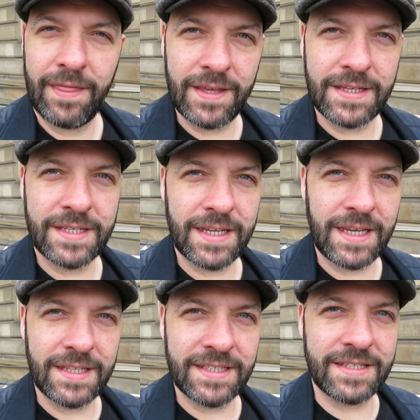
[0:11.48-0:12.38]
this
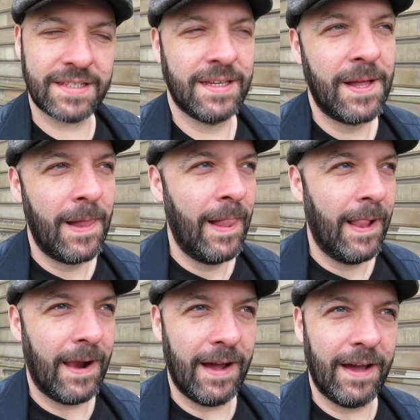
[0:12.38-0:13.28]
is
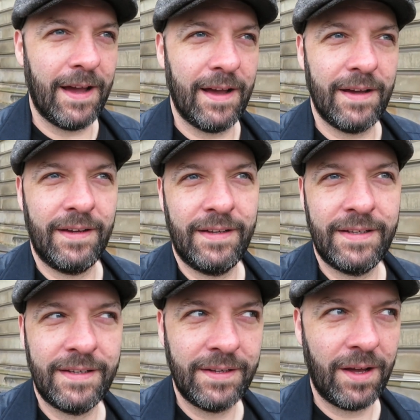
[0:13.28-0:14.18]
uh,
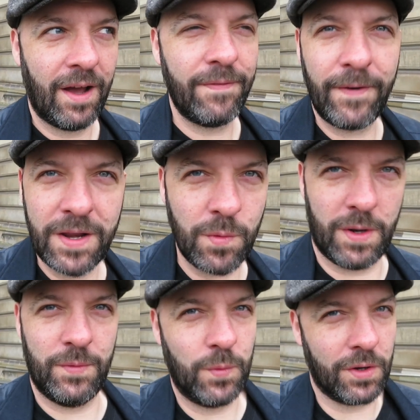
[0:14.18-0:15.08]
a funny
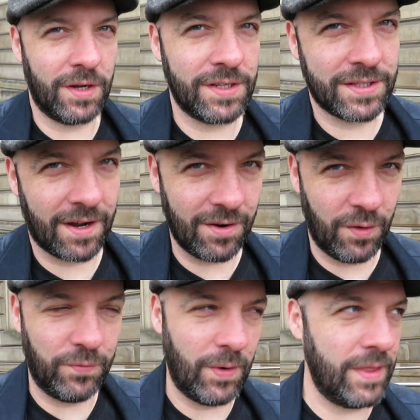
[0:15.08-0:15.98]
one we're going to start
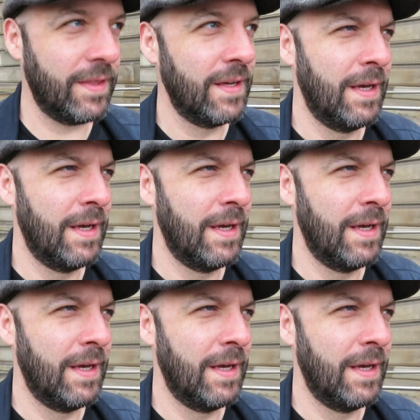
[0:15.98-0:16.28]
off with.